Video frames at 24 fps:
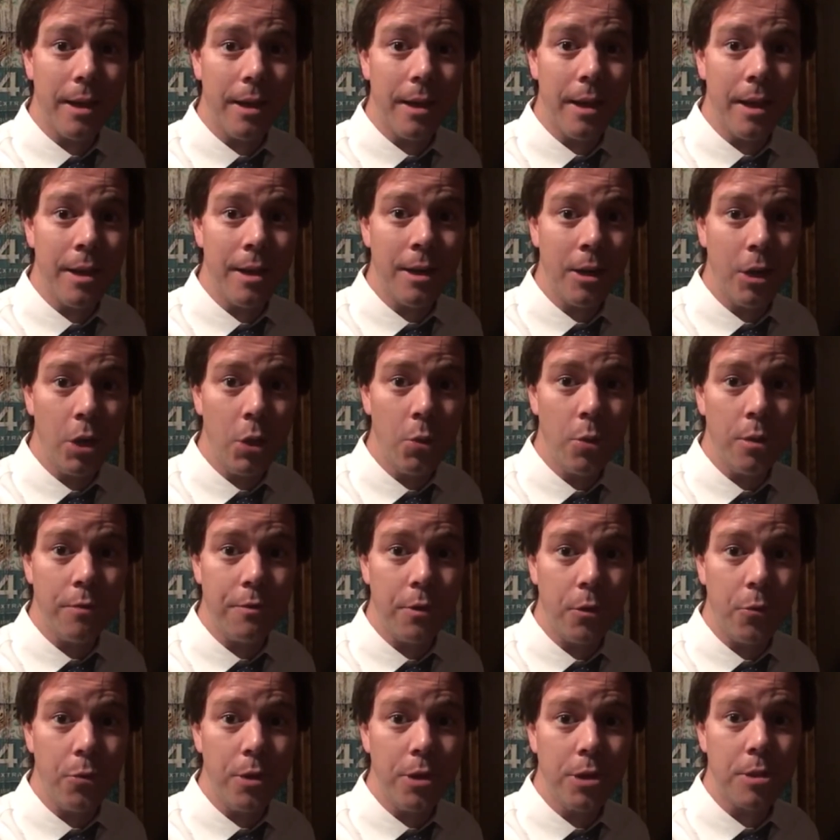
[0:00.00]
in lieu of
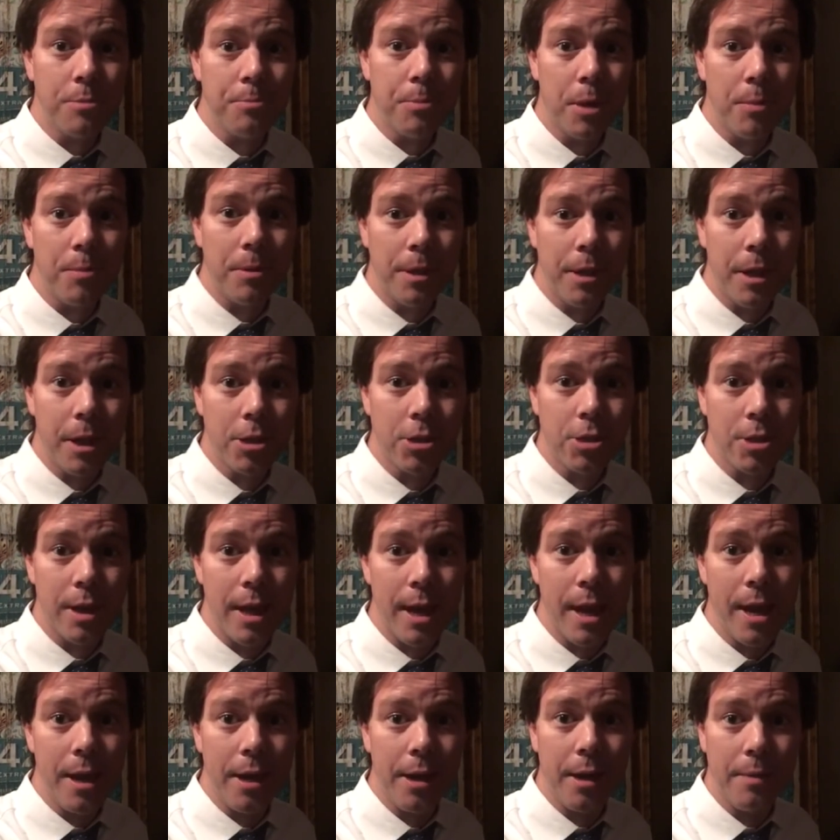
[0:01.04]
a recent publication I
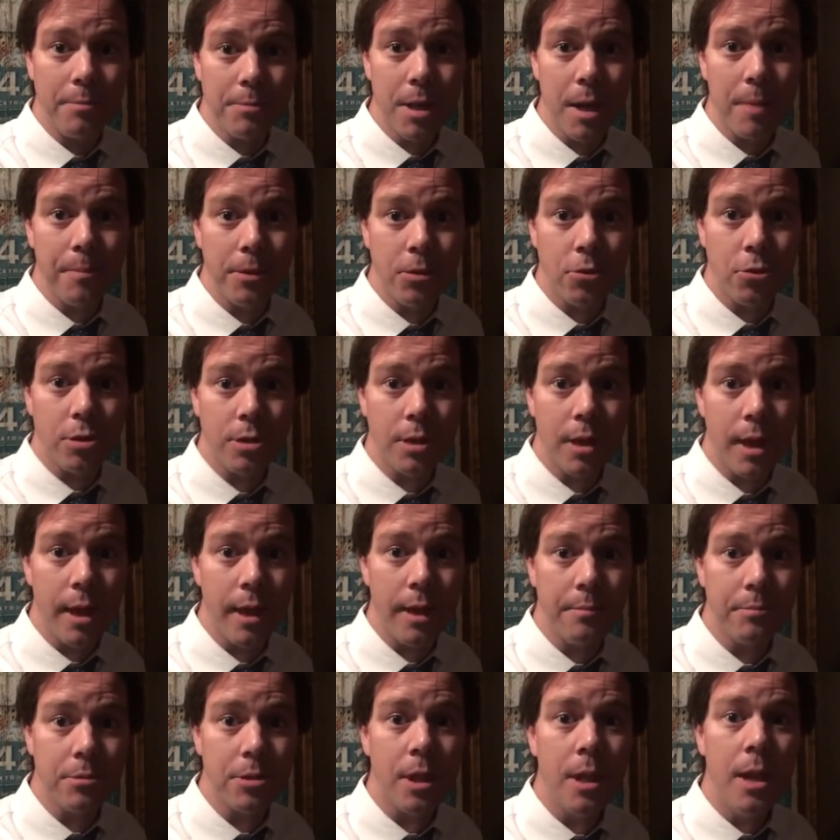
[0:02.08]
had in Optometry
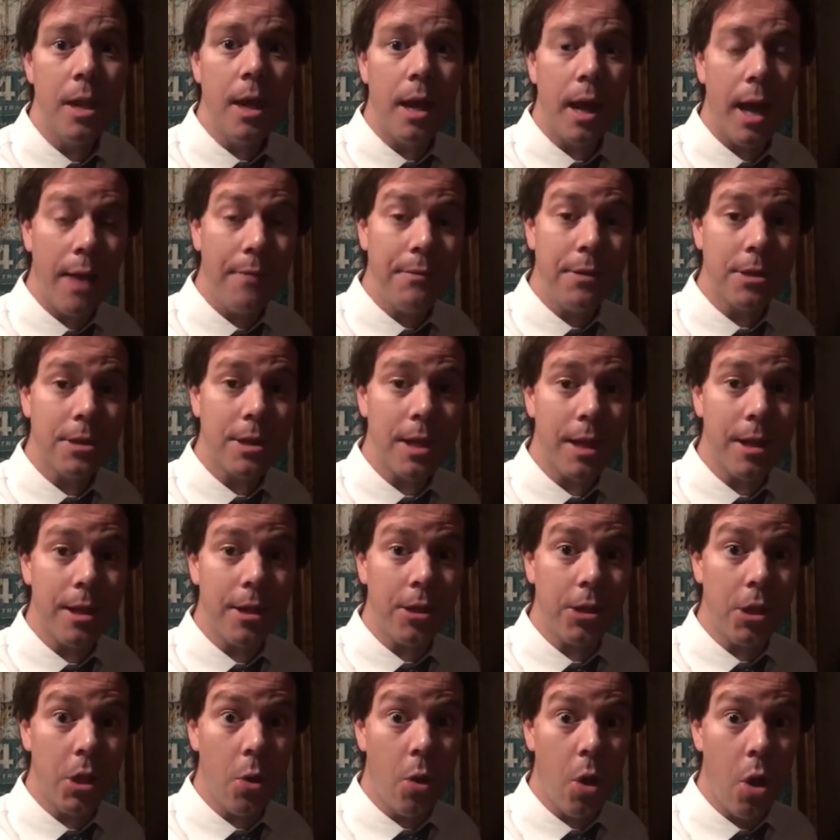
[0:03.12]
Times, I've decided
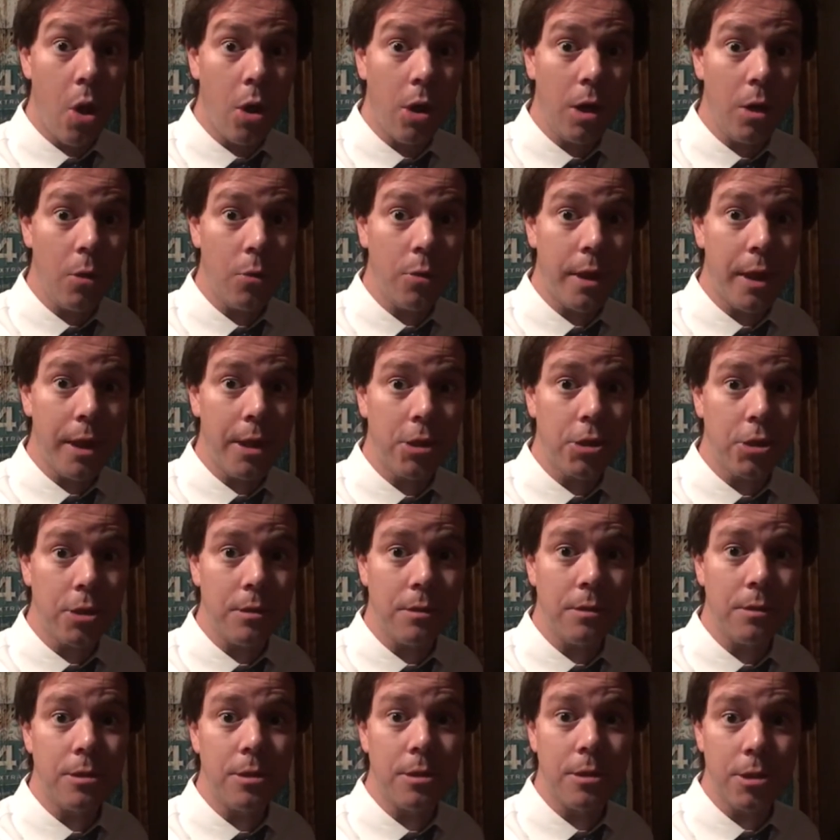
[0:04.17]
to go on
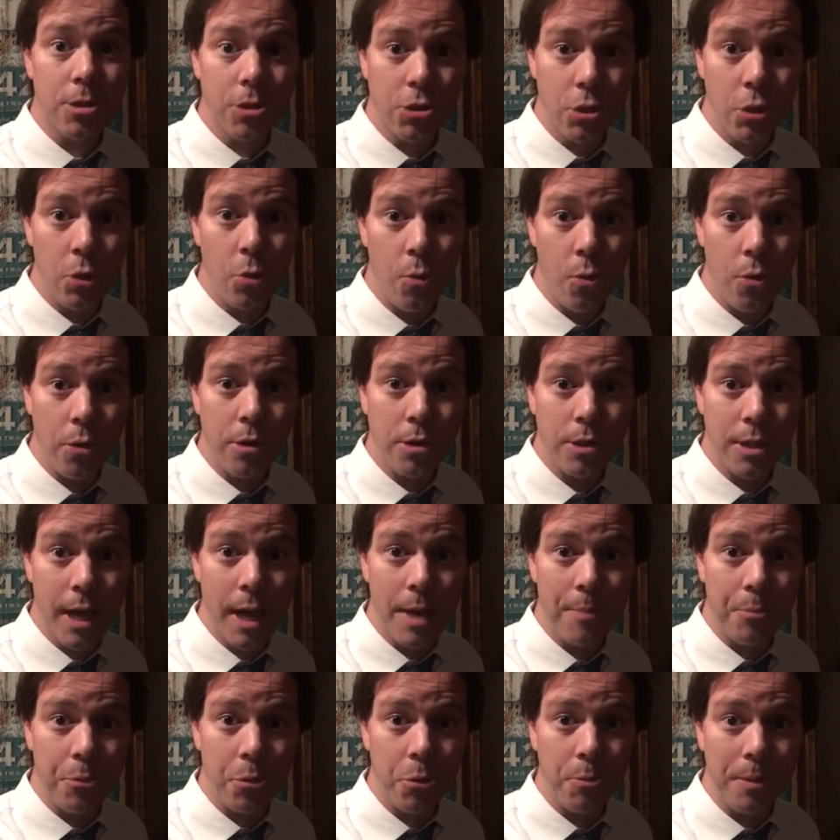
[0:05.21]
location to the Stillwater
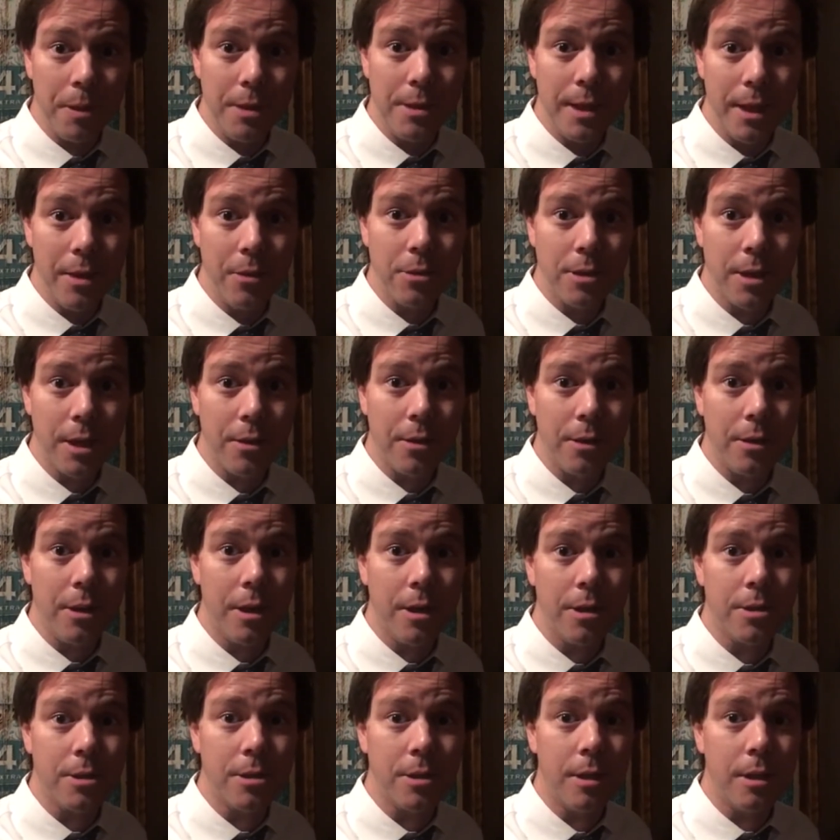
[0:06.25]
Tap Room in downtown
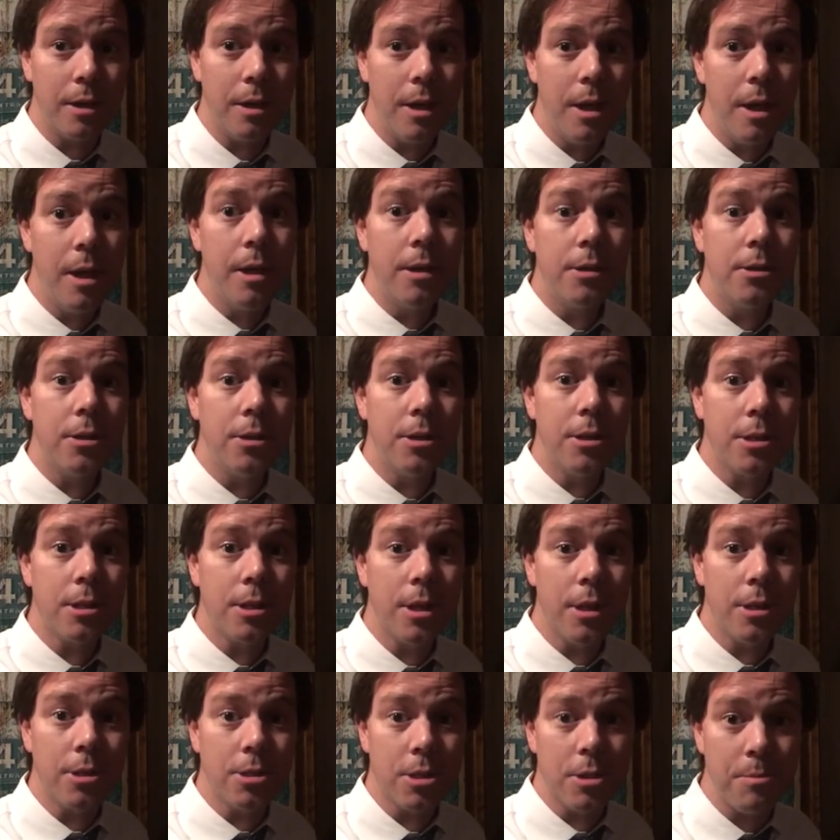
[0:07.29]
Augusta to
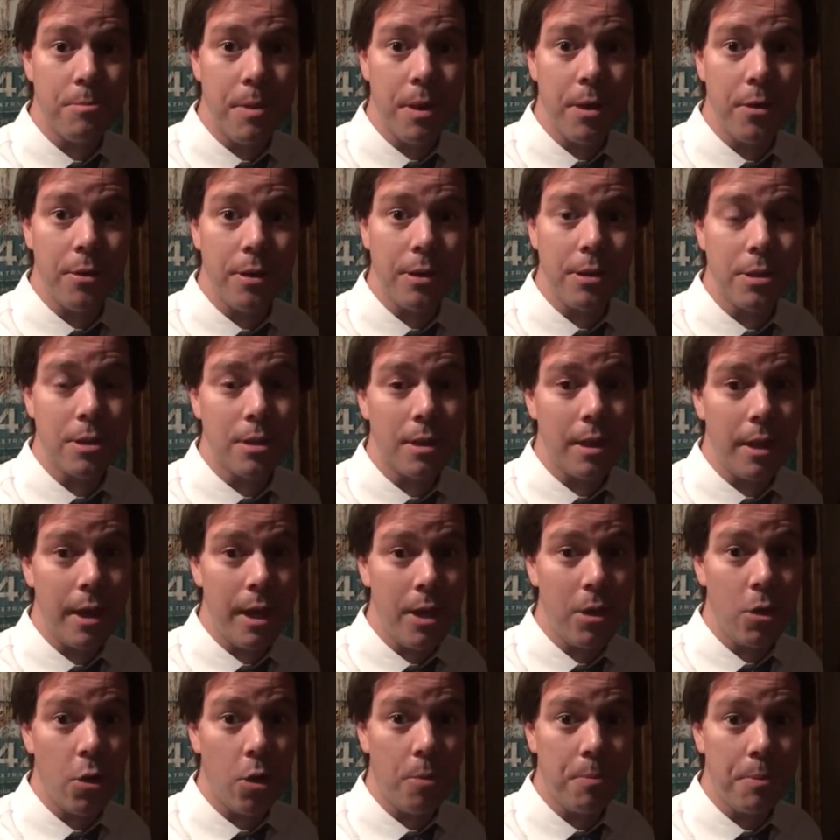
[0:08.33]
discuss the merits
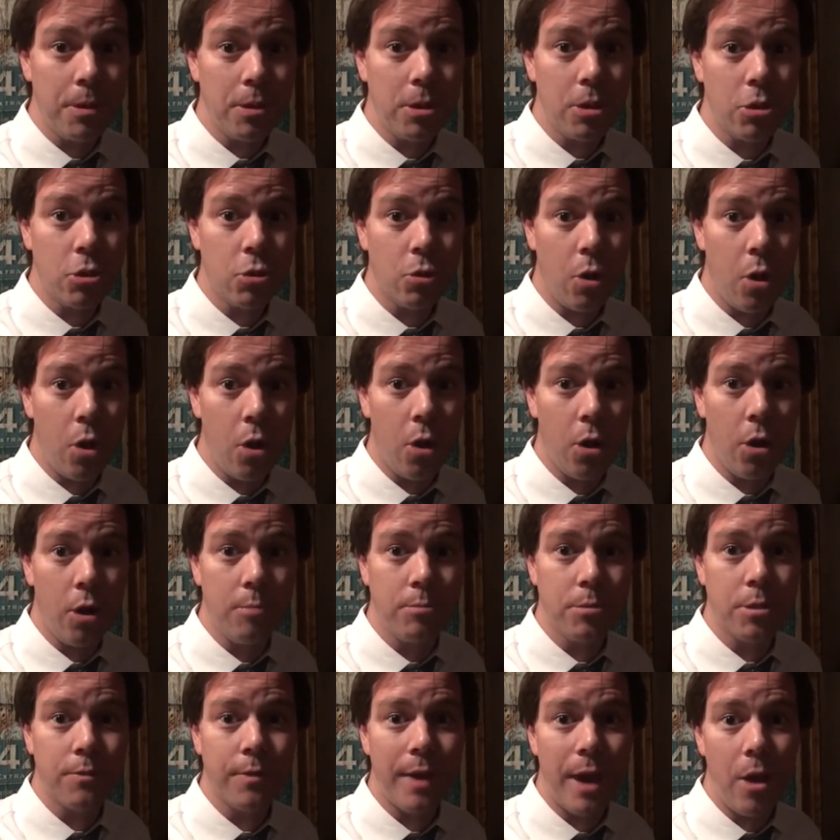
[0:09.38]
and our potential
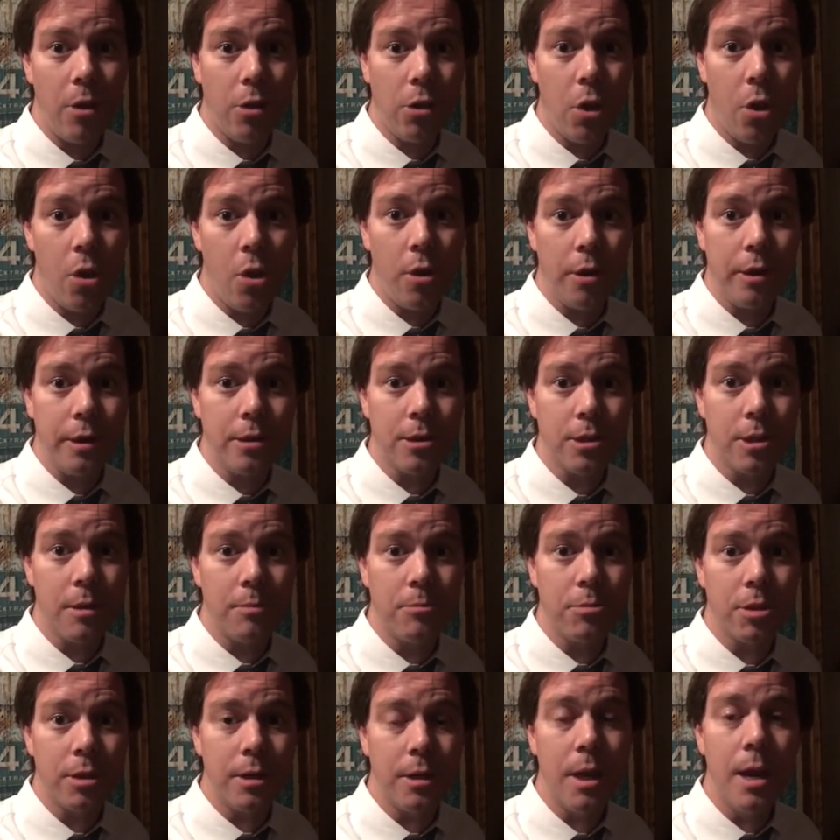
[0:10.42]
harms of alcohol
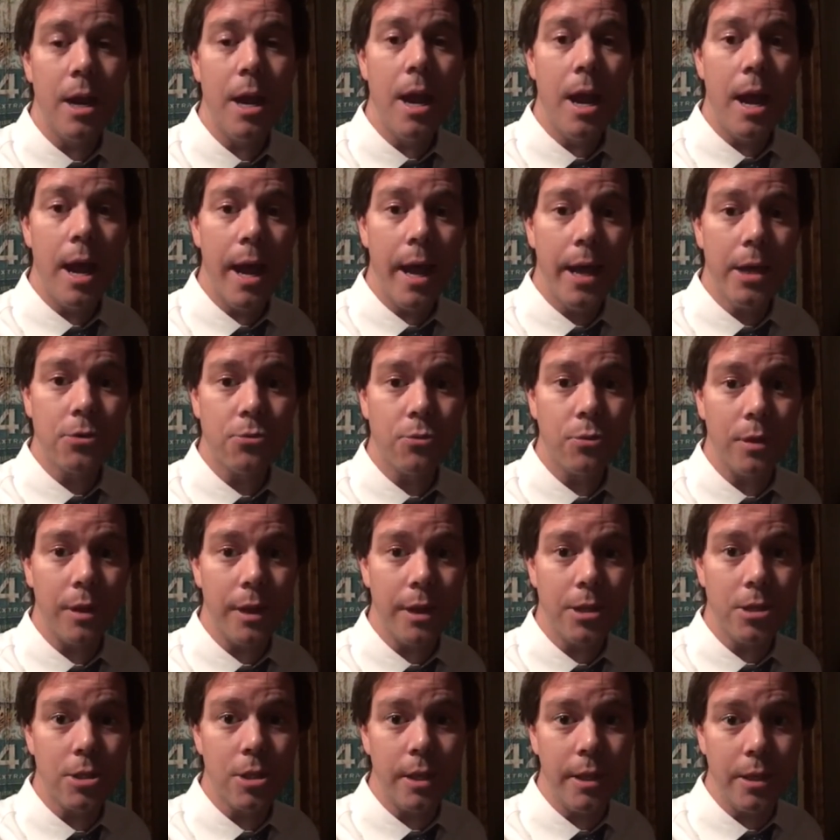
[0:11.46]
consumption as
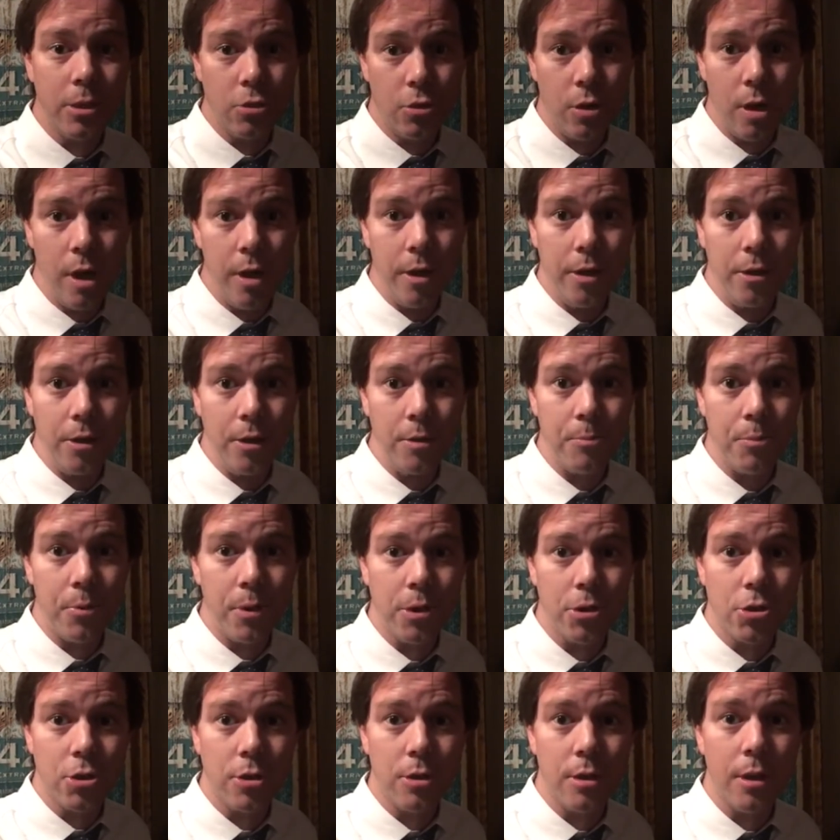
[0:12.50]
relates to intraocular
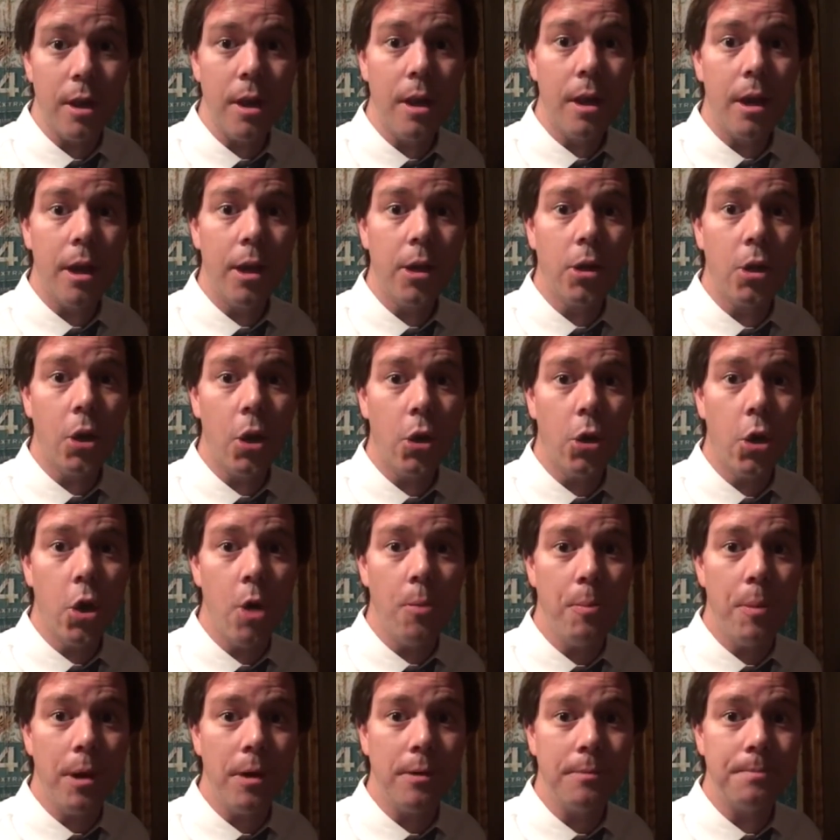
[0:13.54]
pressure and
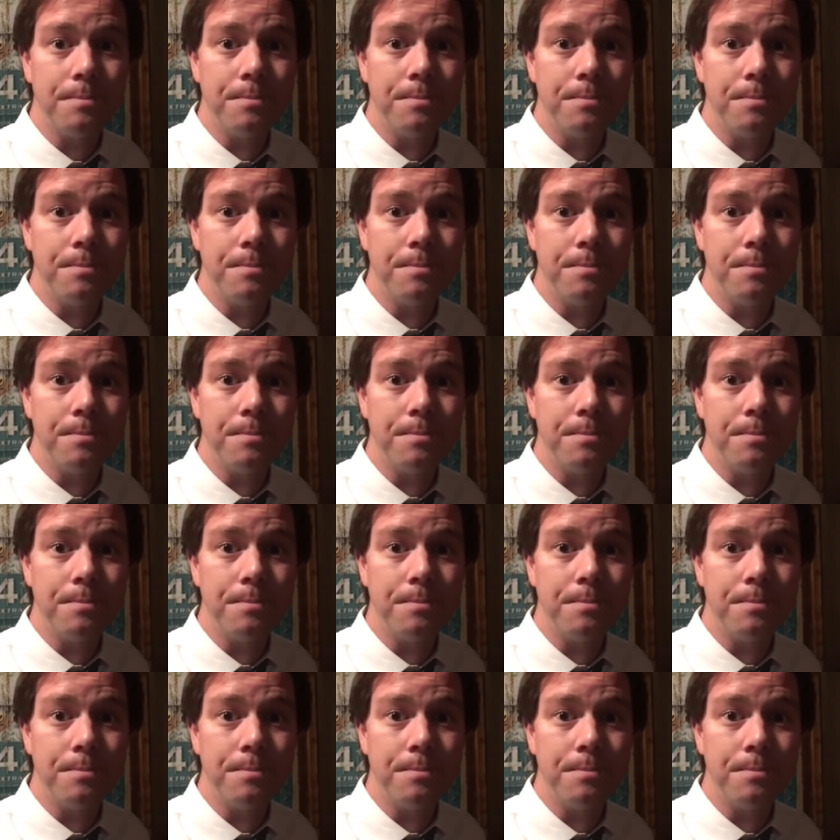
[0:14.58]
glaucoma.